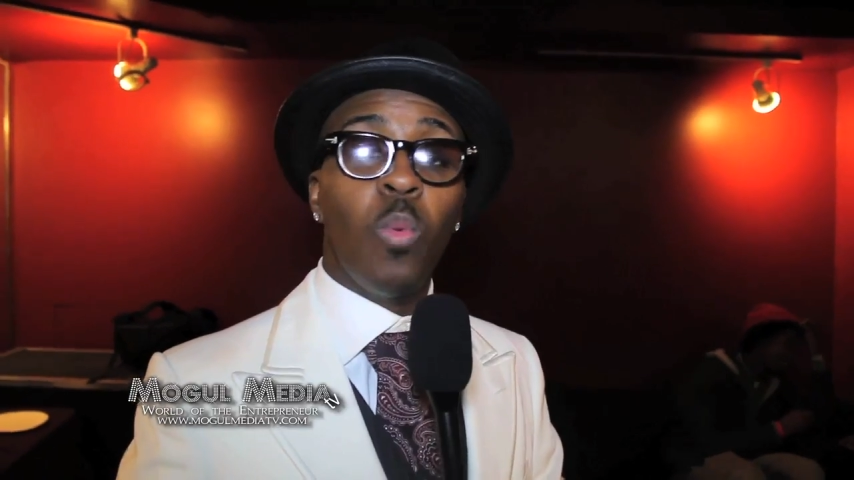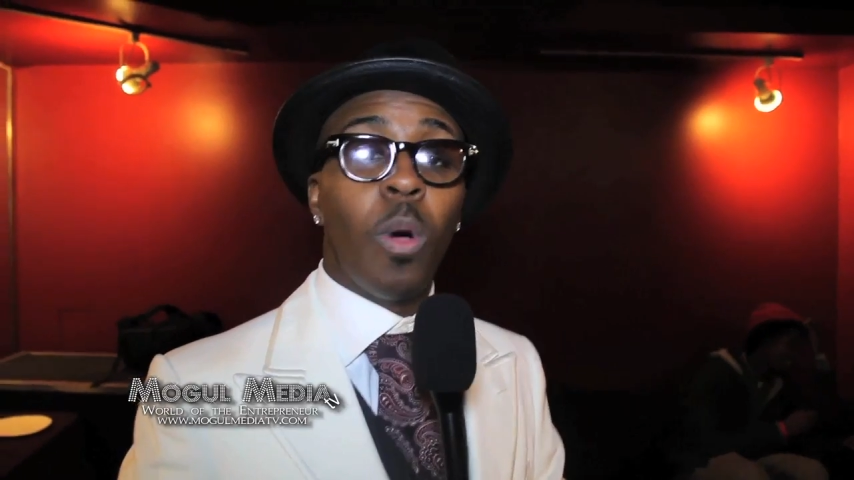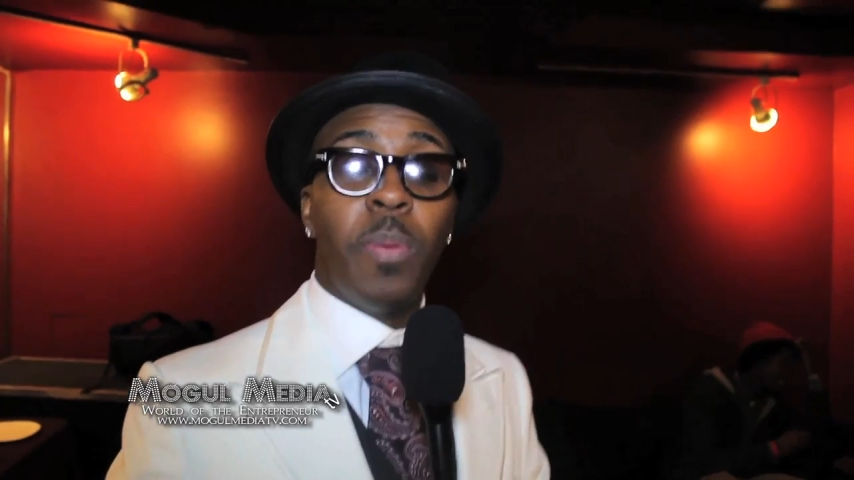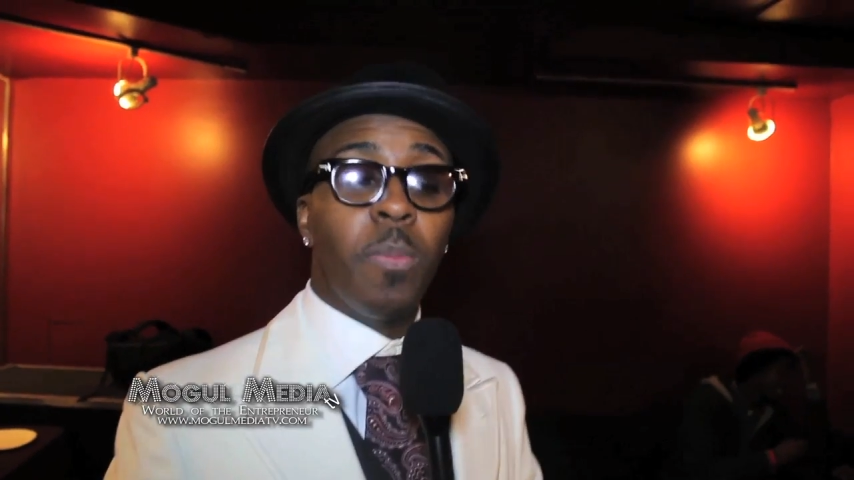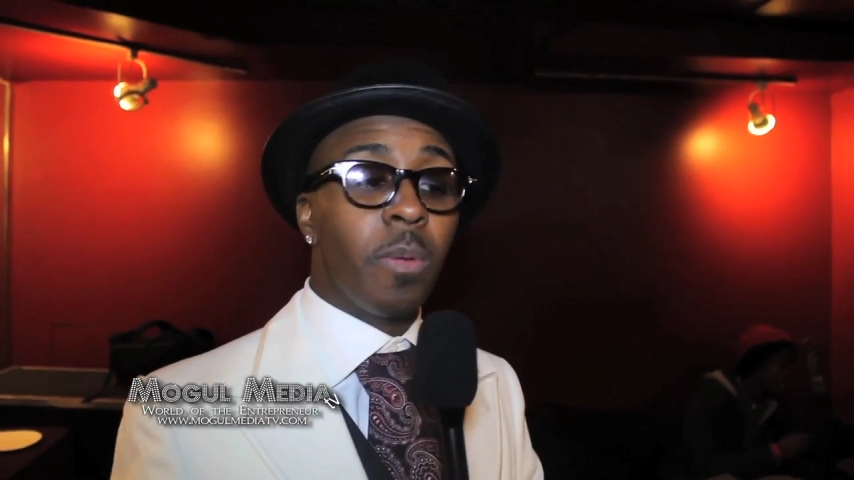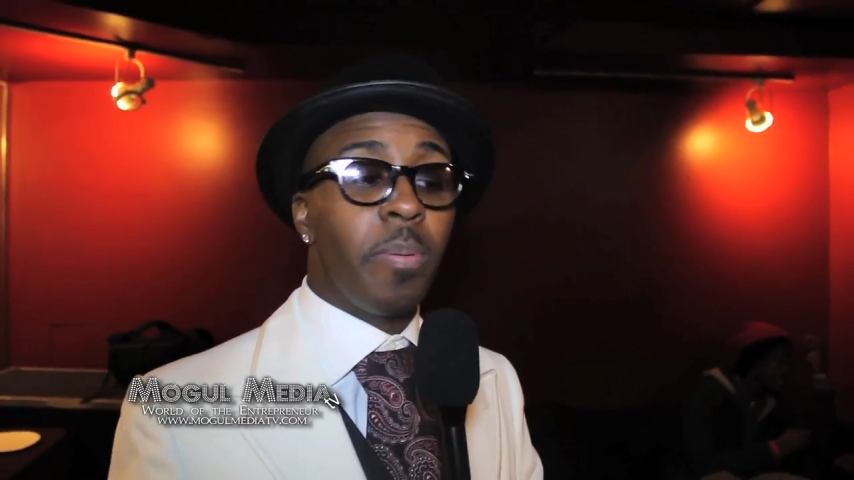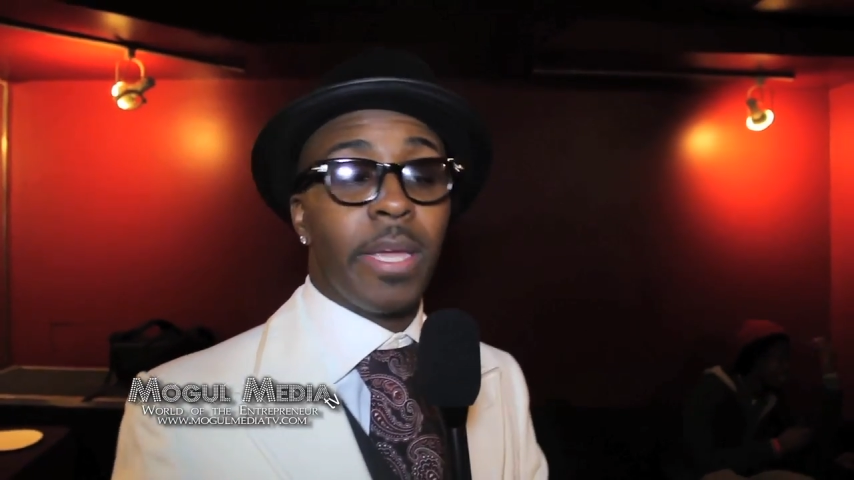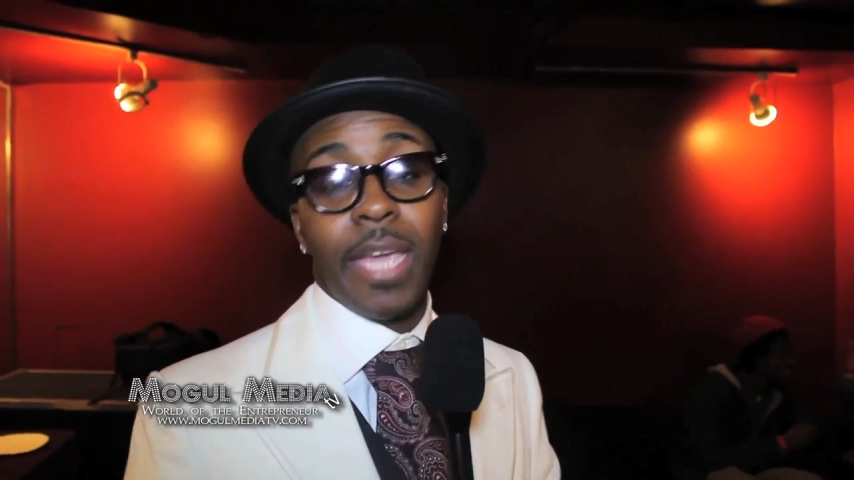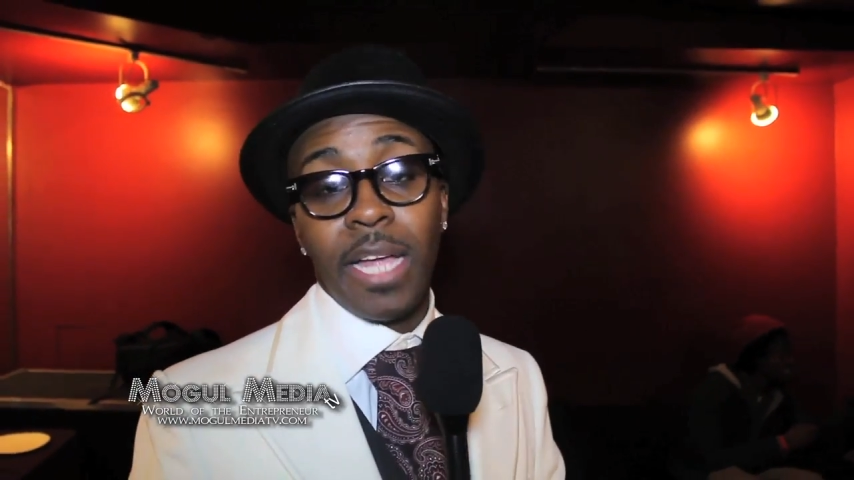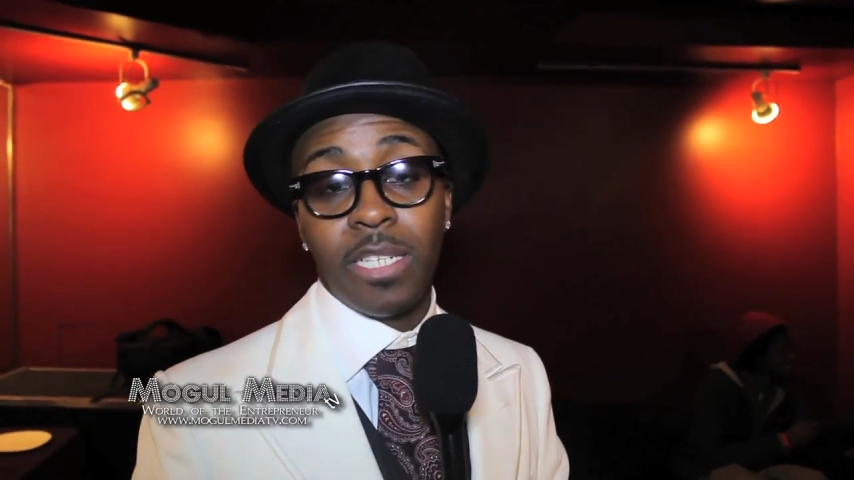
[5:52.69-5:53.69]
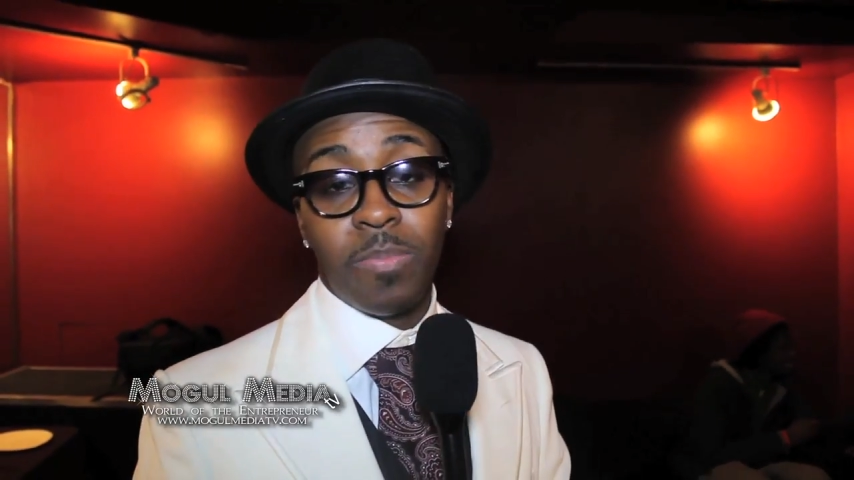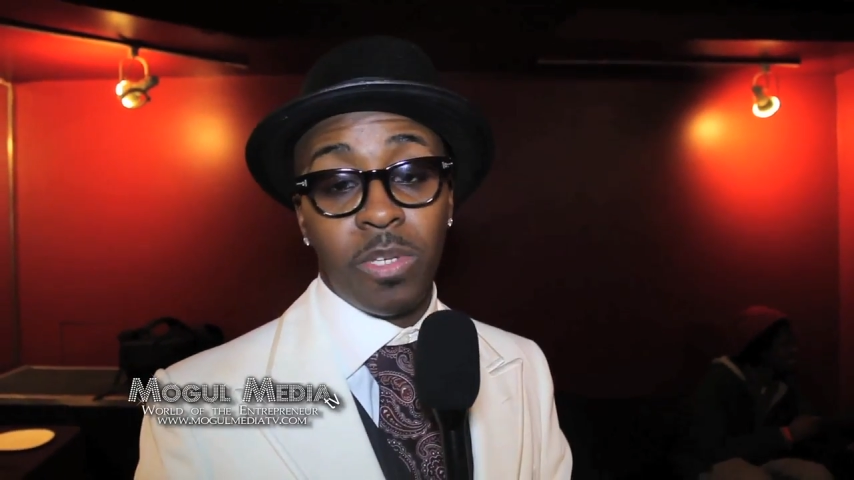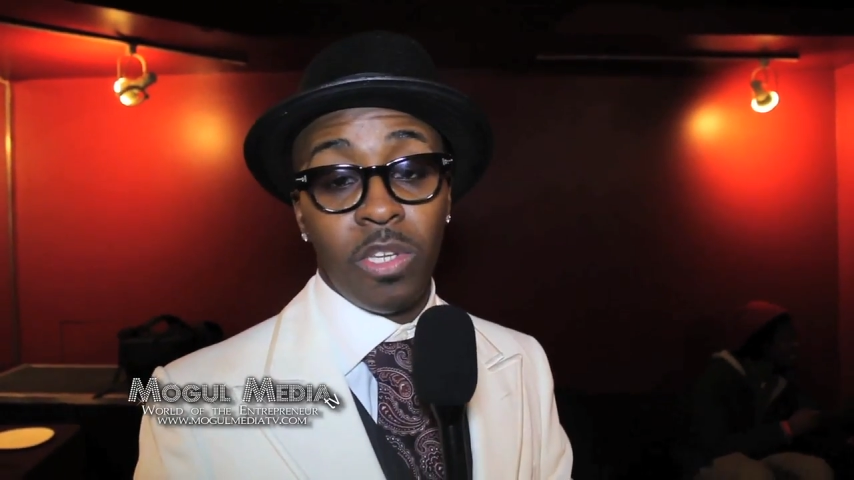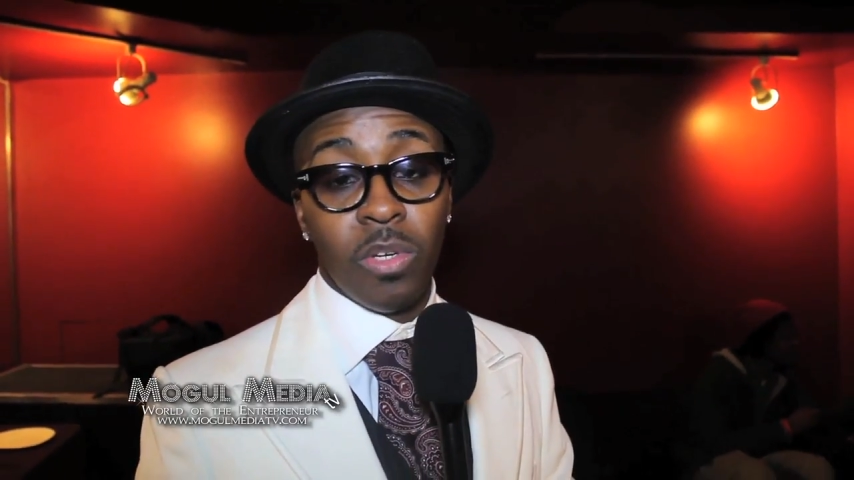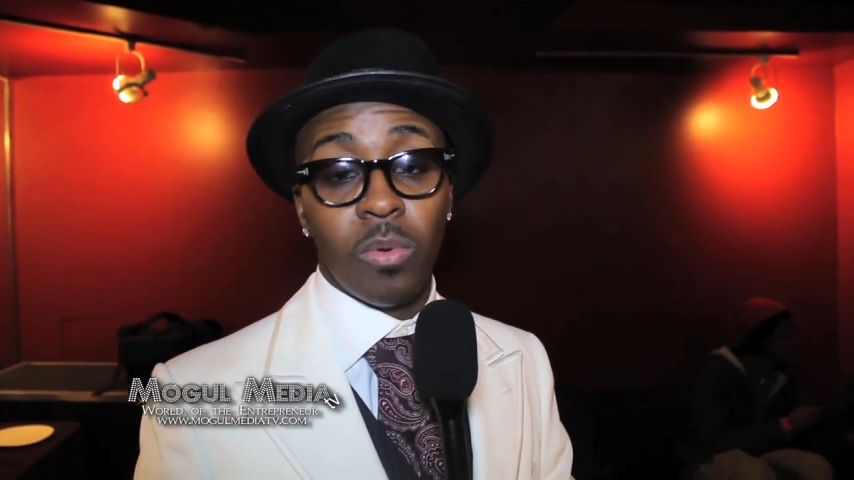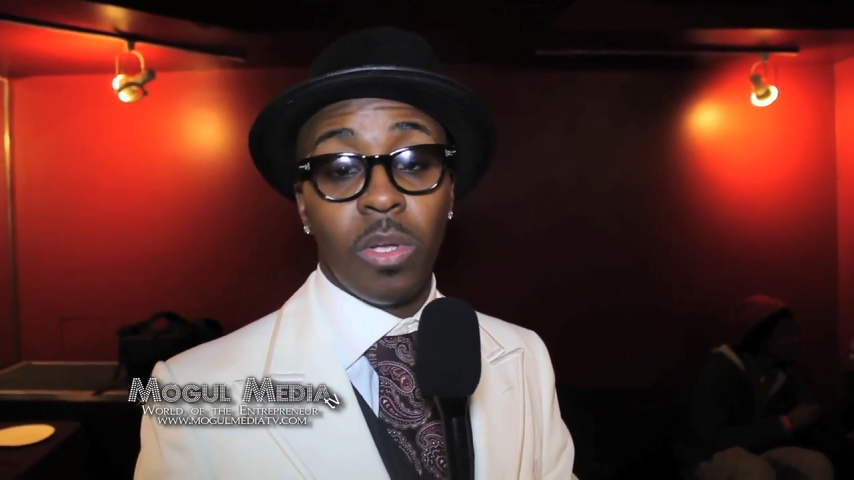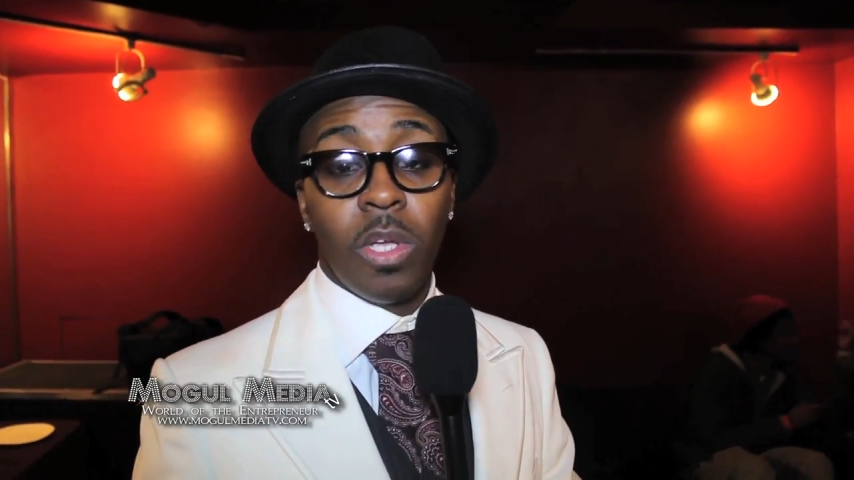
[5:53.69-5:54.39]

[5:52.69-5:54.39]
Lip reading: You want people to play catch up to you.